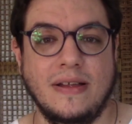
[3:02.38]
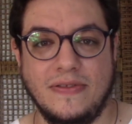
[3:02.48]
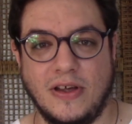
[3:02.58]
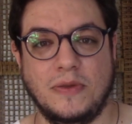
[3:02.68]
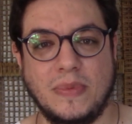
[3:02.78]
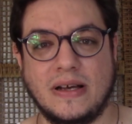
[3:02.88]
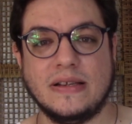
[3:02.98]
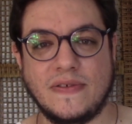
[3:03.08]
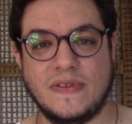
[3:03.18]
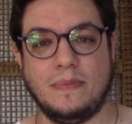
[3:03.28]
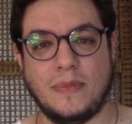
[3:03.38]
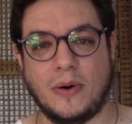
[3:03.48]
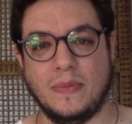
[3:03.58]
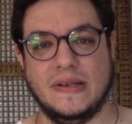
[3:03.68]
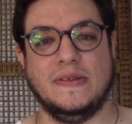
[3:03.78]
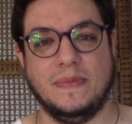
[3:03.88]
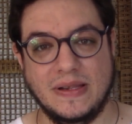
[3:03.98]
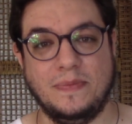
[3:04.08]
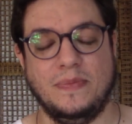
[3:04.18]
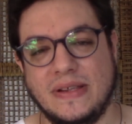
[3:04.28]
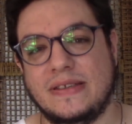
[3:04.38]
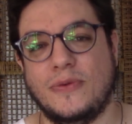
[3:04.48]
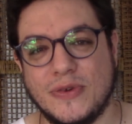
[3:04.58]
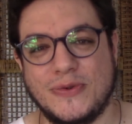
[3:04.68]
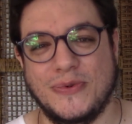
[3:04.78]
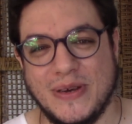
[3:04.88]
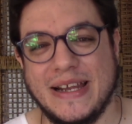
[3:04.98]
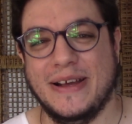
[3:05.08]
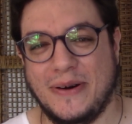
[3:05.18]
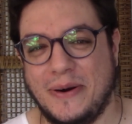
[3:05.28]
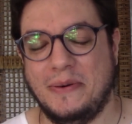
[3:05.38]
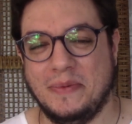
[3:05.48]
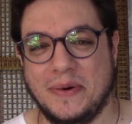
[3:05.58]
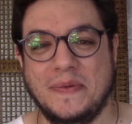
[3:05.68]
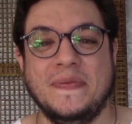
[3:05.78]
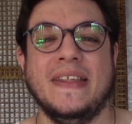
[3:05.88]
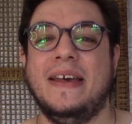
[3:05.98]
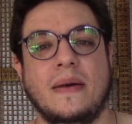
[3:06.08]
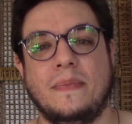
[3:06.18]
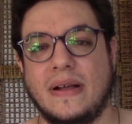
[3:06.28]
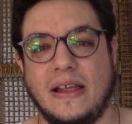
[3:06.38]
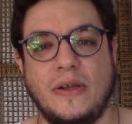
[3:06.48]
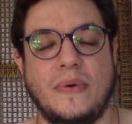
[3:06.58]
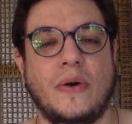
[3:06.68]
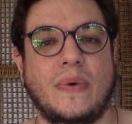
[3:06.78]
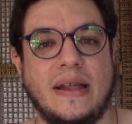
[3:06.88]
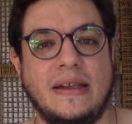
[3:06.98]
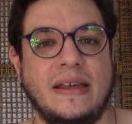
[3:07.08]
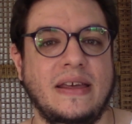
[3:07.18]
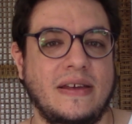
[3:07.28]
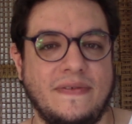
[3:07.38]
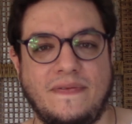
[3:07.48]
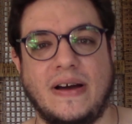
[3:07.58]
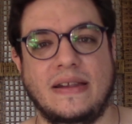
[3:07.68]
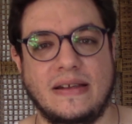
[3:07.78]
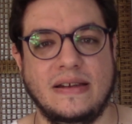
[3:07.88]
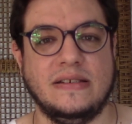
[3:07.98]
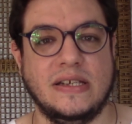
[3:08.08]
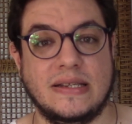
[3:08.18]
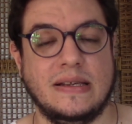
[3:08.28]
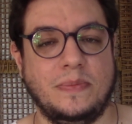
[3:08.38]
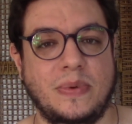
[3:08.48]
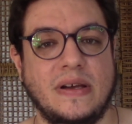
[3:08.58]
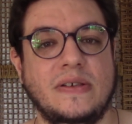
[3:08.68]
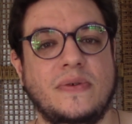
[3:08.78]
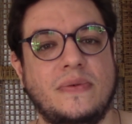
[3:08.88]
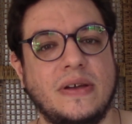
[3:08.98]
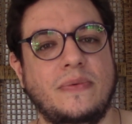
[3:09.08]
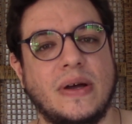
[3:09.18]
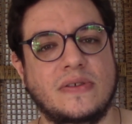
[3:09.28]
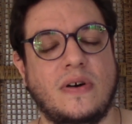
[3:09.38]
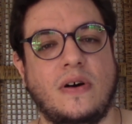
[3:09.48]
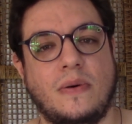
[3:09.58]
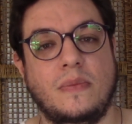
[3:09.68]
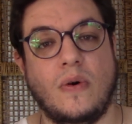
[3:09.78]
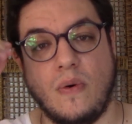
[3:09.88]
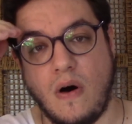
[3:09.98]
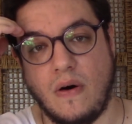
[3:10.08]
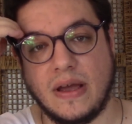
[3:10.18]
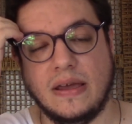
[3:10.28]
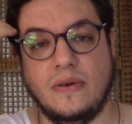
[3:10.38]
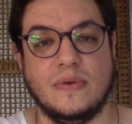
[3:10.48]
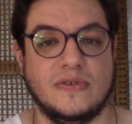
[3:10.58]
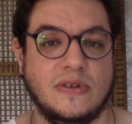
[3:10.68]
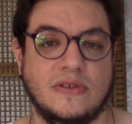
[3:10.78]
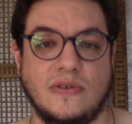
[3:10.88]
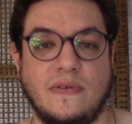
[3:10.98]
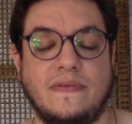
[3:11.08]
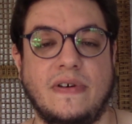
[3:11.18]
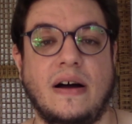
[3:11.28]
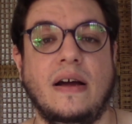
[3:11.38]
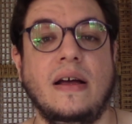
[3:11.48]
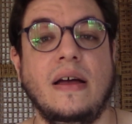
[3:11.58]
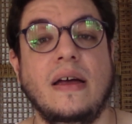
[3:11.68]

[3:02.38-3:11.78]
Not because of the moment, but the pizza was really horrible. But anyway, when he finally disappeared, we went home walking, it was not so far.